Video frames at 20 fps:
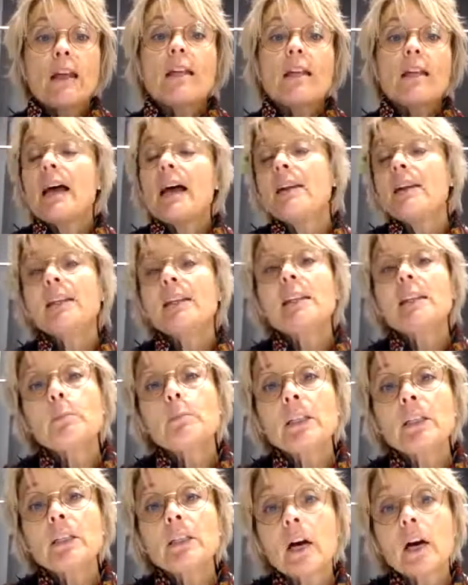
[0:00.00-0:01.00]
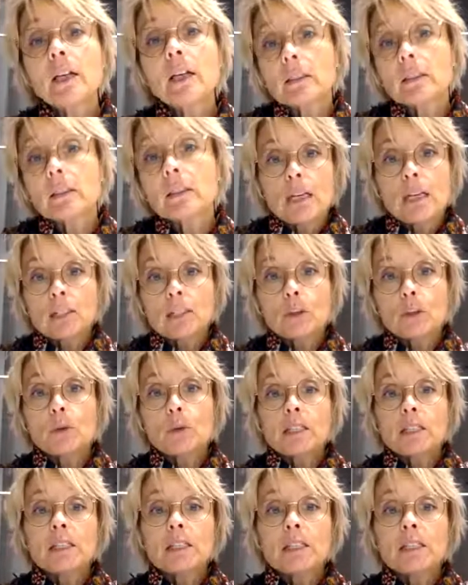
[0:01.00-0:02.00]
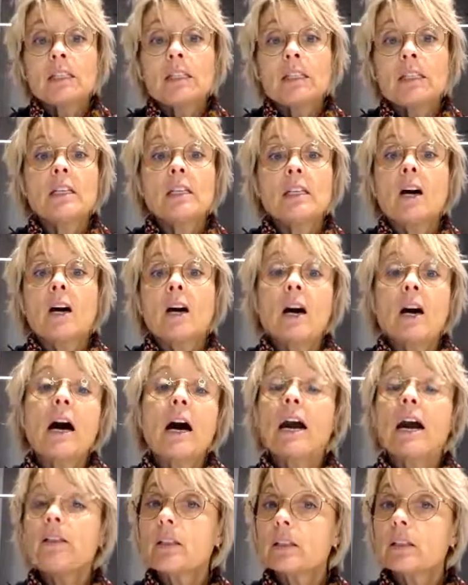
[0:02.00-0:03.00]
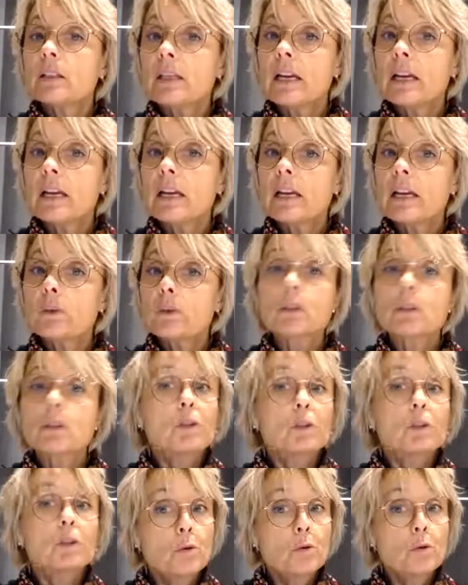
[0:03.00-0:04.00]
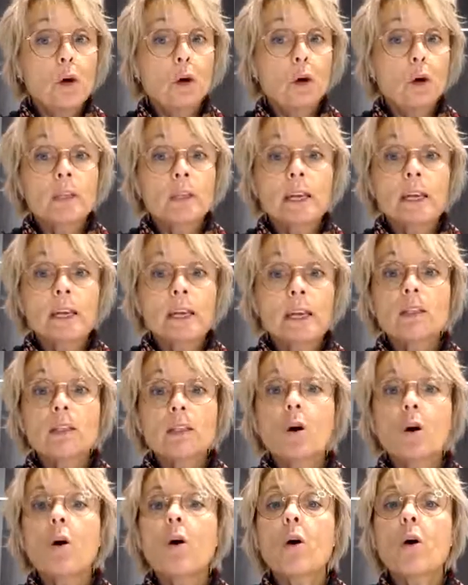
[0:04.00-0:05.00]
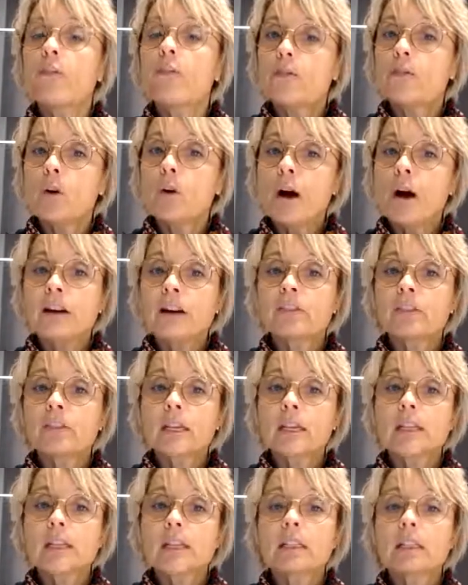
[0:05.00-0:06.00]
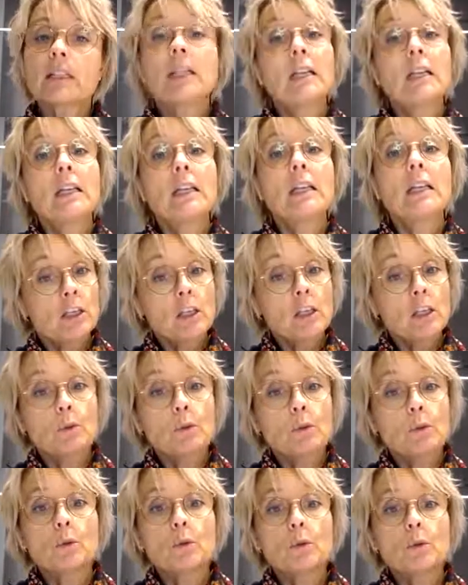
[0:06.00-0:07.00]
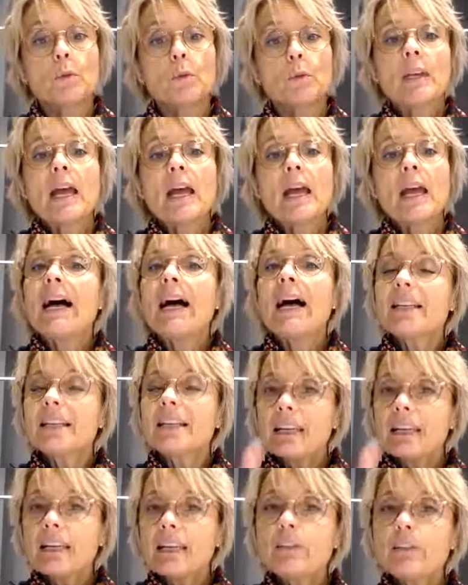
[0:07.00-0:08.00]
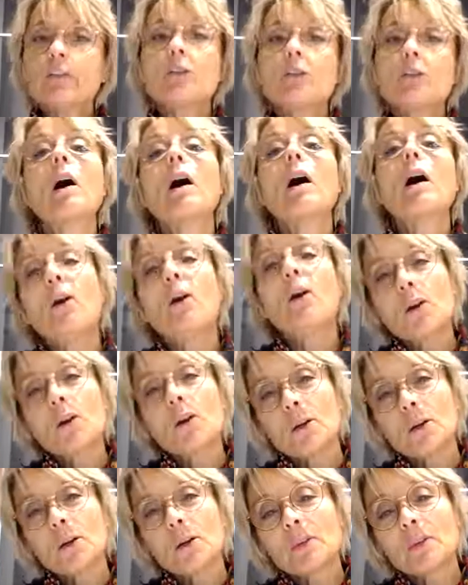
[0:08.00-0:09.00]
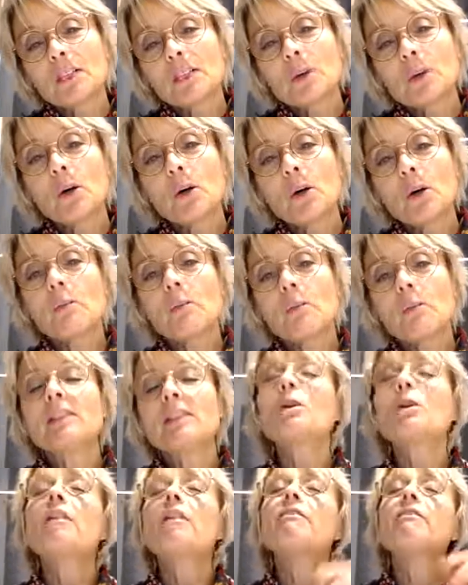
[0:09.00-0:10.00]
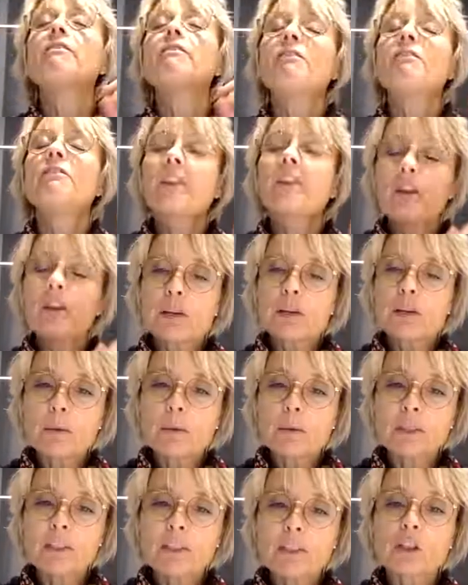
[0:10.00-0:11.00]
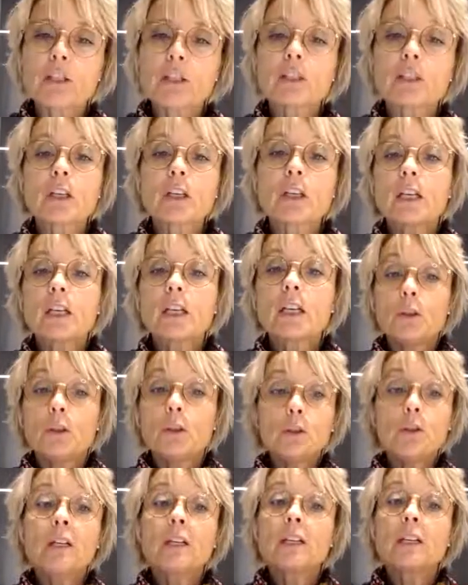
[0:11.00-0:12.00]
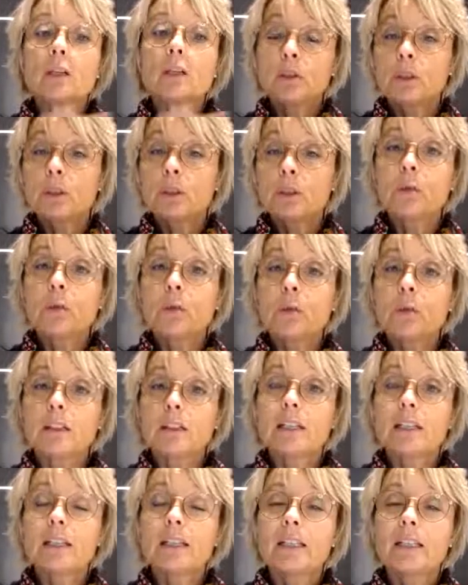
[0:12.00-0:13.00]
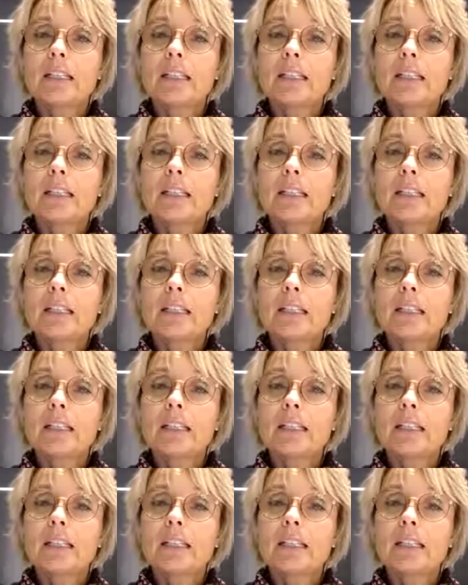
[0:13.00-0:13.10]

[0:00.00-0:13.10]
And it can be done, as you can see, either take out 2 whole days or 4 half days. It's up to you. And if you are all alone in your home and you are very ambitious, you can do it in one day.